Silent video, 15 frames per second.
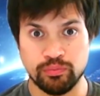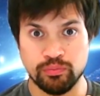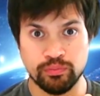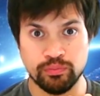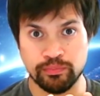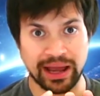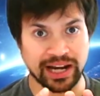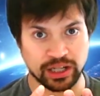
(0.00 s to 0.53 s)

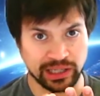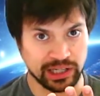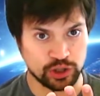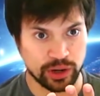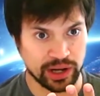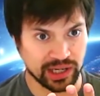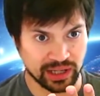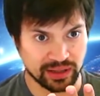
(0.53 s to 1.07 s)
manually
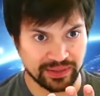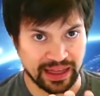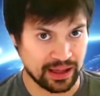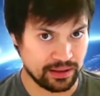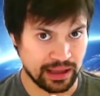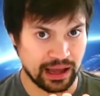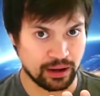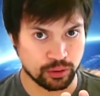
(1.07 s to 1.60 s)
trading
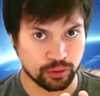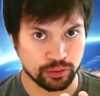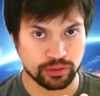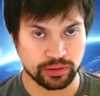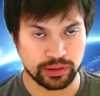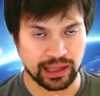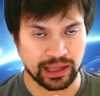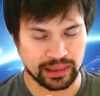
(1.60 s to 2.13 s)
that algorithm, that